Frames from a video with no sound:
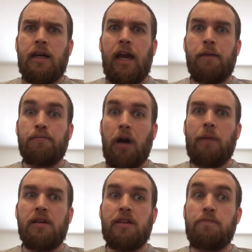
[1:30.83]
And
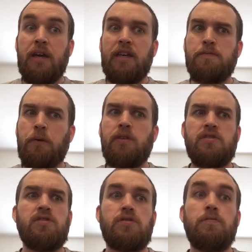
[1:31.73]
probably the biggest
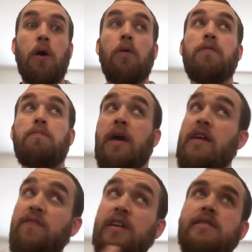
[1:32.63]
person to both
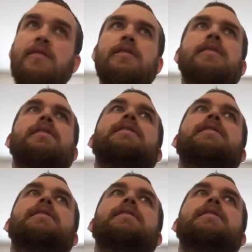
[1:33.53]
benefits